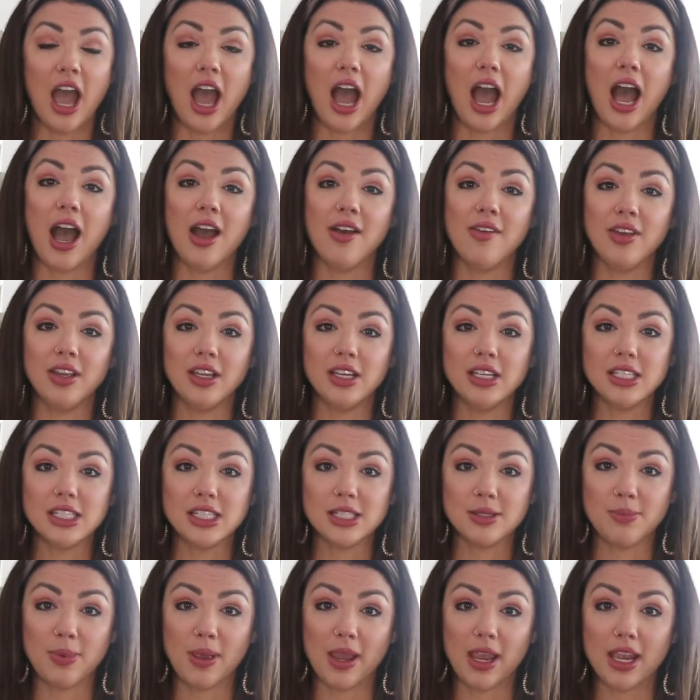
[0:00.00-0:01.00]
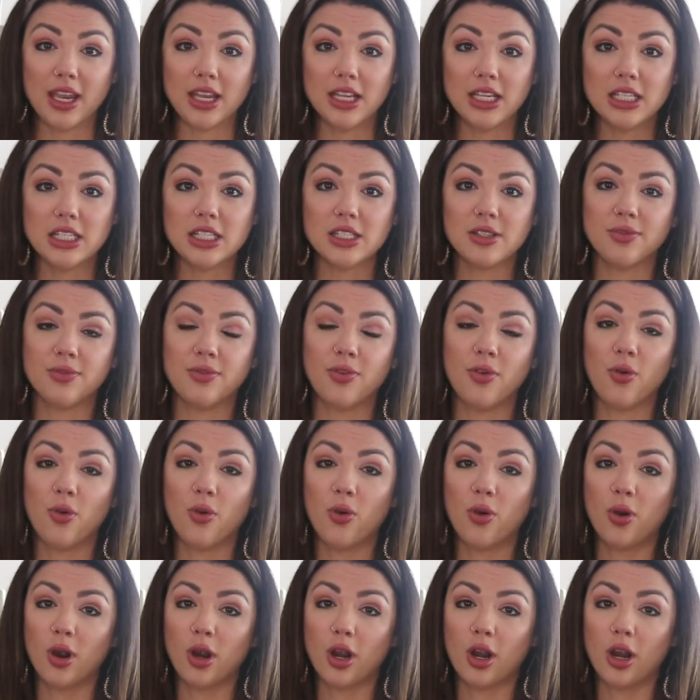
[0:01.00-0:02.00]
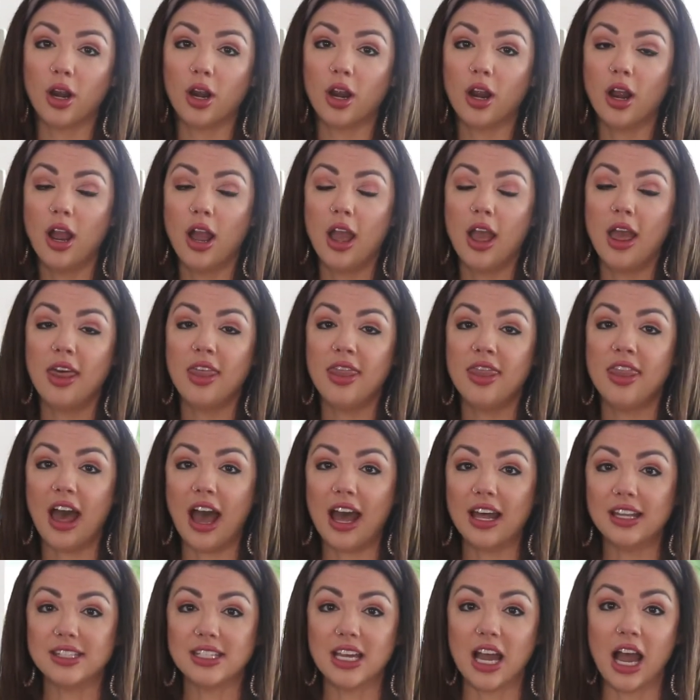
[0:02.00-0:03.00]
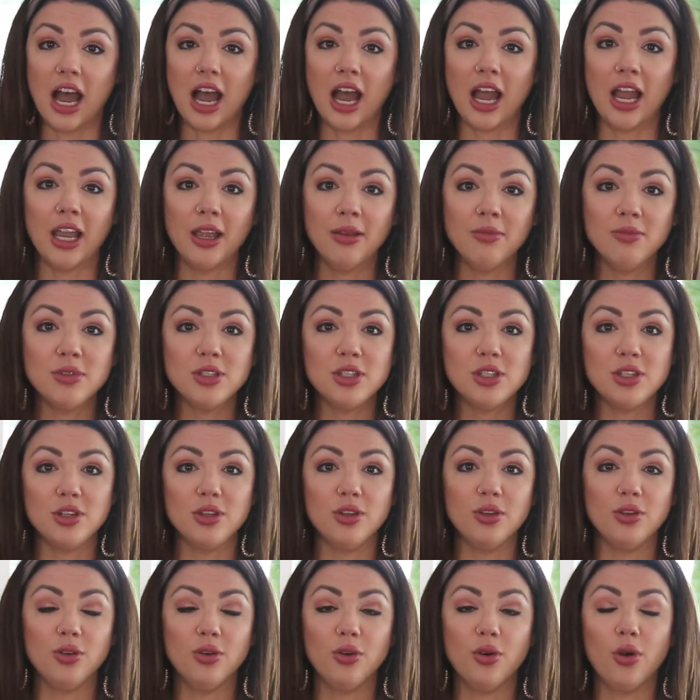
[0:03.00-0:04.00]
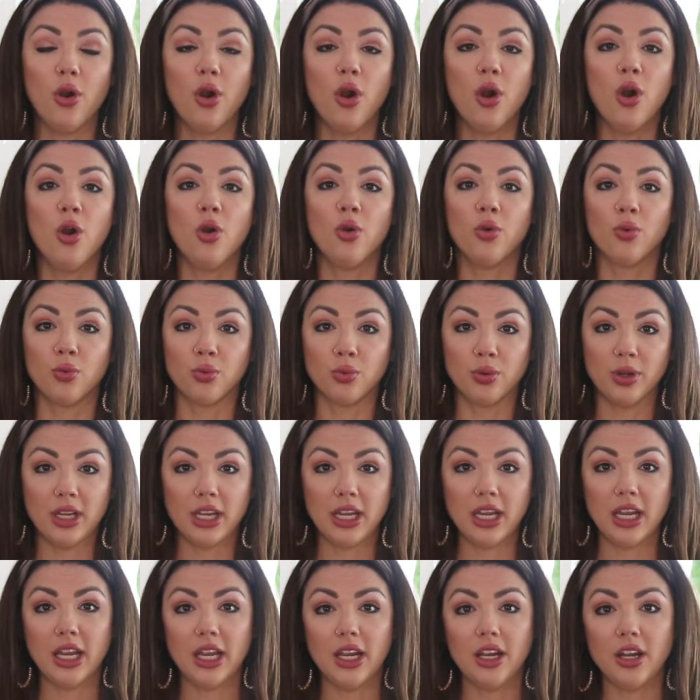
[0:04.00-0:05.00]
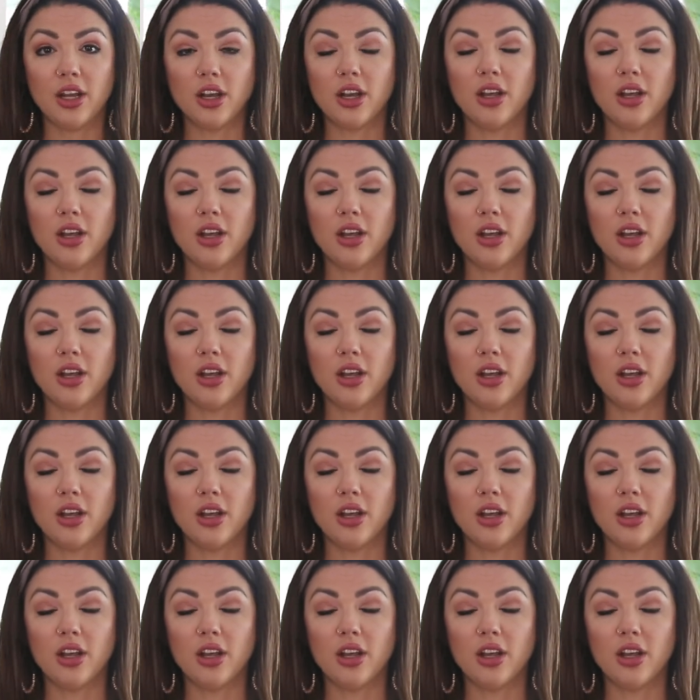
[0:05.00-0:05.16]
Having a space for that time to read,